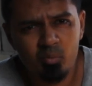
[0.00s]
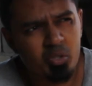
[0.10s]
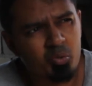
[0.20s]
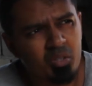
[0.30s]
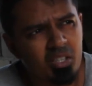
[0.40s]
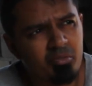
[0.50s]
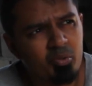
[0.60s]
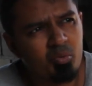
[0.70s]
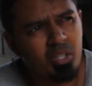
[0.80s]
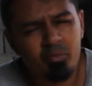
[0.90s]
which will give
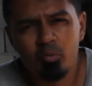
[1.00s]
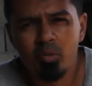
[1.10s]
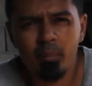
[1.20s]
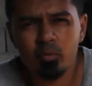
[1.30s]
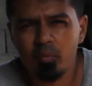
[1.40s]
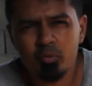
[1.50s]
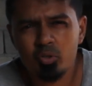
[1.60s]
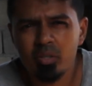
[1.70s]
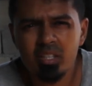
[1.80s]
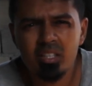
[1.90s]
you reps of
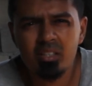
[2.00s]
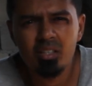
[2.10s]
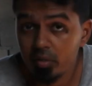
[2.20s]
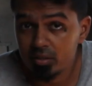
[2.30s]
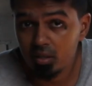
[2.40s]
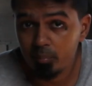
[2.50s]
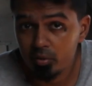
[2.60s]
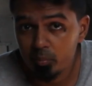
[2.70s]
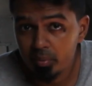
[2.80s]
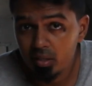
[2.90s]
3. For
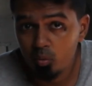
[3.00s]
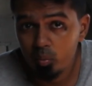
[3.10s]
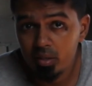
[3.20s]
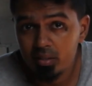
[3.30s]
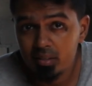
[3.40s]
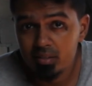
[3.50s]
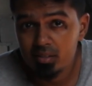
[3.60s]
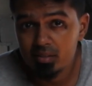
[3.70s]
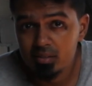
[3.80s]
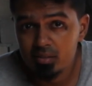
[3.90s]
example, you pick a weight that
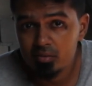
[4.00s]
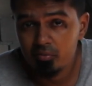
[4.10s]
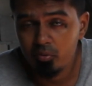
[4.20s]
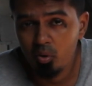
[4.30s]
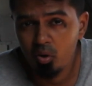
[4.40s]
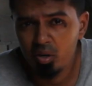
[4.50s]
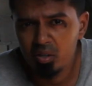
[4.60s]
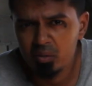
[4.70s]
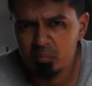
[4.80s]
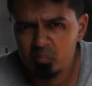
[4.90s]

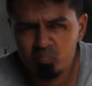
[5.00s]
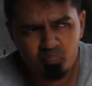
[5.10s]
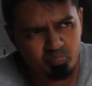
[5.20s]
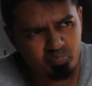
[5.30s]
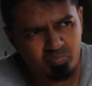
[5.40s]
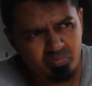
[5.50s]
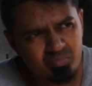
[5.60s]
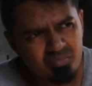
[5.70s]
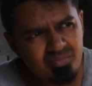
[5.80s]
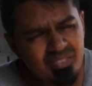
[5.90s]
will
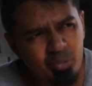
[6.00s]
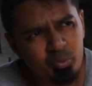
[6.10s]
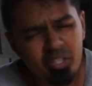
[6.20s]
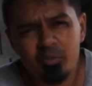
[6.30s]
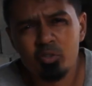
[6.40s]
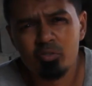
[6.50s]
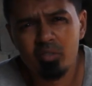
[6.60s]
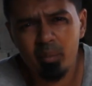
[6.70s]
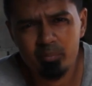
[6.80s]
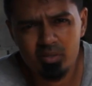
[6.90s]
give you
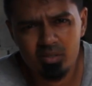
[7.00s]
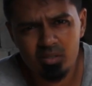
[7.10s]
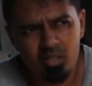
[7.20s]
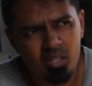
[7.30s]
3 reps.